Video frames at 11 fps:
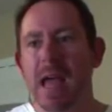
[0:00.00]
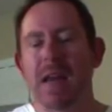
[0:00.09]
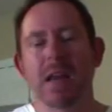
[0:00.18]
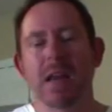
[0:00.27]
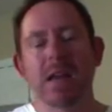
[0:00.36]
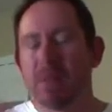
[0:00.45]

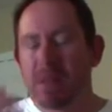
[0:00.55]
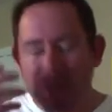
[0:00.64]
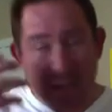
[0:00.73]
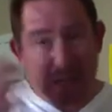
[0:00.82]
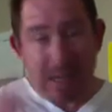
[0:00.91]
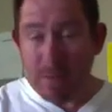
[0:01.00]
And in me
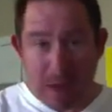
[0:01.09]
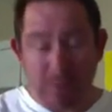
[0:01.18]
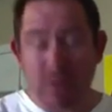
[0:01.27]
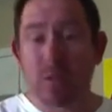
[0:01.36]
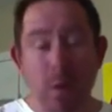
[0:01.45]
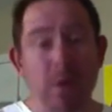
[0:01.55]
thinking about
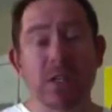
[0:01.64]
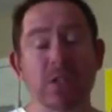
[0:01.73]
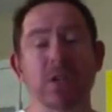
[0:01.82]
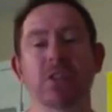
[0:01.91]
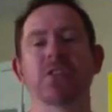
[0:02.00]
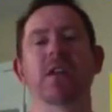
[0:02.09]
responding to
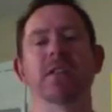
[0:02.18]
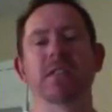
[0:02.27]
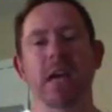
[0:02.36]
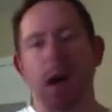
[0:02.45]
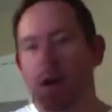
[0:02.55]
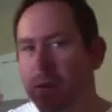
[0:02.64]
you, should I say,
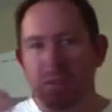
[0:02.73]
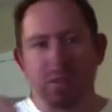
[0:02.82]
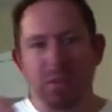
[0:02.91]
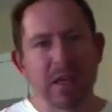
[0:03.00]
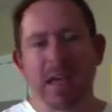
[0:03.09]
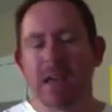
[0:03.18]
I've been
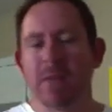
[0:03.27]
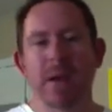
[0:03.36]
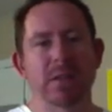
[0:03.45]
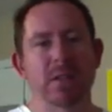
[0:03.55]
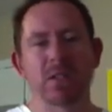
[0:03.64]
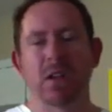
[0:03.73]
thinking
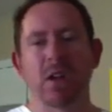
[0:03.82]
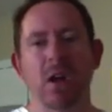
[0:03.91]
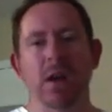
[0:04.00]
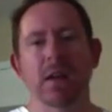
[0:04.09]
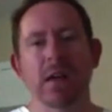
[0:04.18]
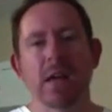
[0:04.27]
about this a
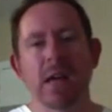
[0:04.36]
lot.